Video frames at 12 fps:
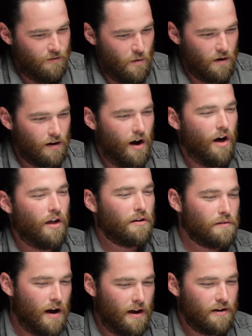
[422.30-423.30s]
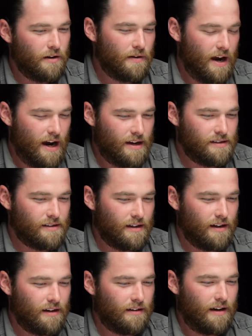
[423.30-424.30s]
for Colorado as
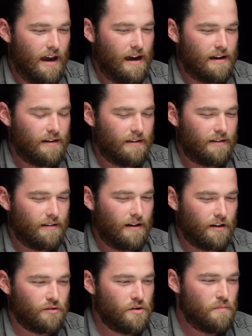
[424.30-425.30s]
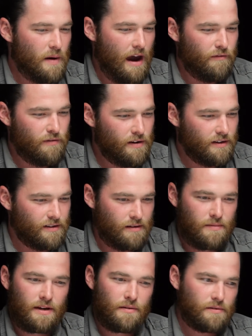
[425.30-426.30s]
a group effort, because I
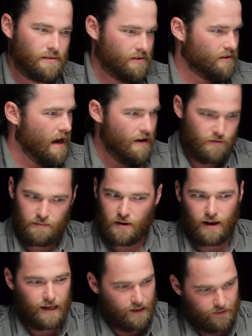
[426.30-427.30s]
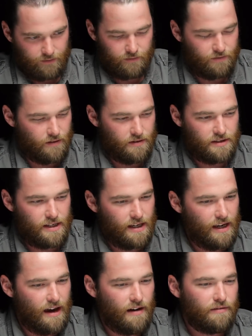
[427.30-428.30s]
mean, it was everybody for
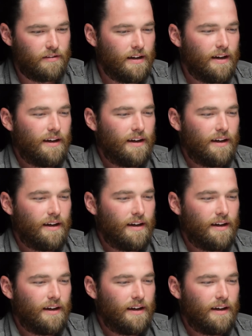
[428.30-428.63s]
CDF,